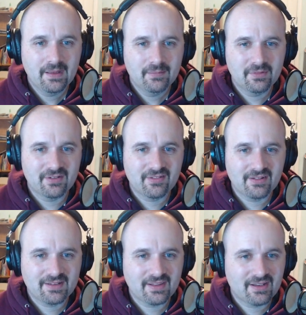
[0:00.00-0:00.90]
going to
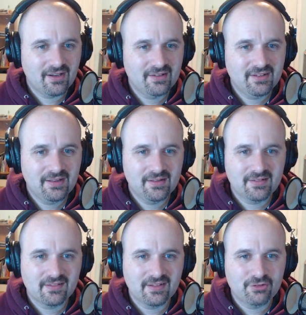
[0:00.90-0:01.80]
select the content.
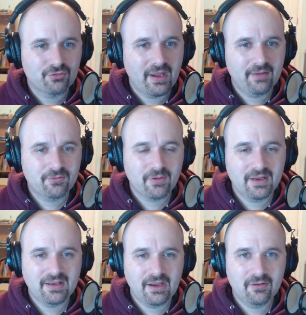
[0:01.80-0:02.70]
This is in draft
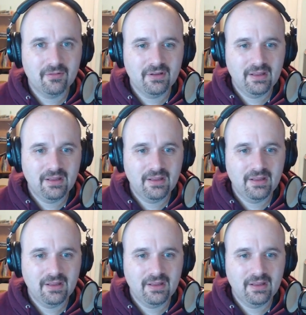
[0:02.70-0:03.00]
right now